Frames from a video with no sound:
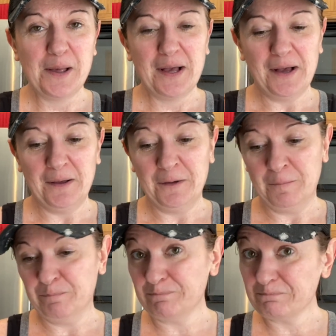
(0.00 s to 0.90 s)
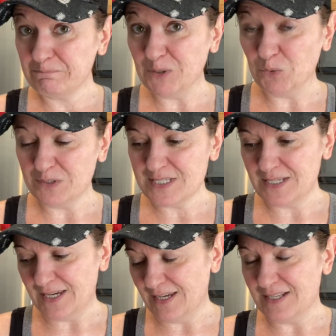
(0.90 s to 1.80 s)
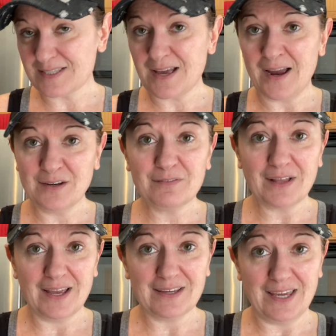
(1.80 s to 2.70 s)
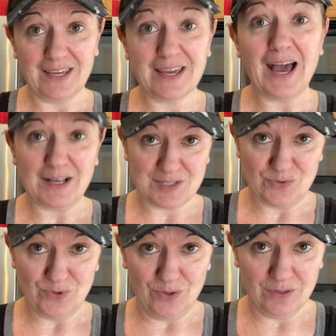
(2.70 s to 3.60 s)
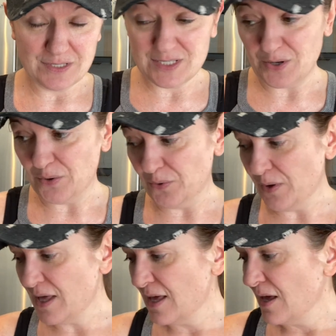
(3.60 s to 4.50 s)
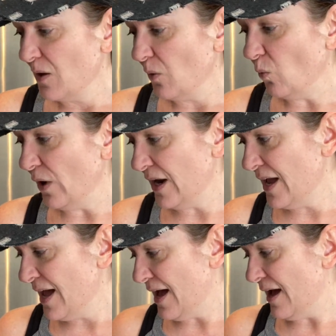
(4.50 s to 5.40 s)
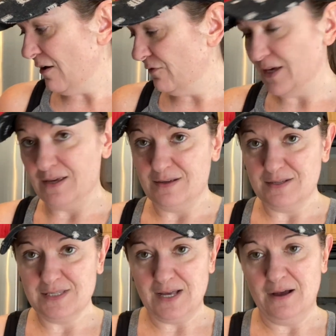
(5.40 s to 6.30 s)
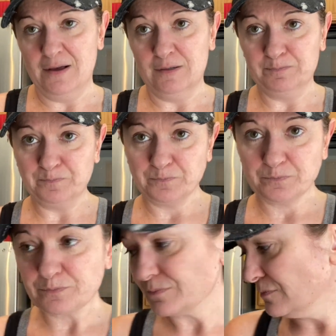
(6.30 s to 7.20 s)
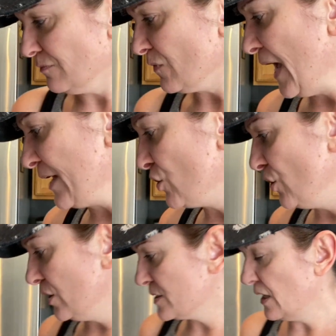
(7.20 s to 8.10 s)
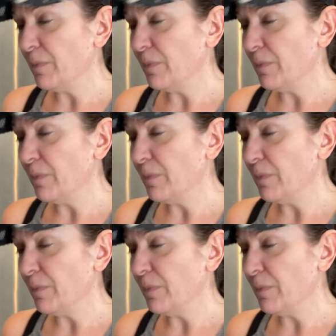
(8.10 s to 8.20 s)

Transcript: but we'll see. It's kind of like a casserole. So what I have is, I cooked a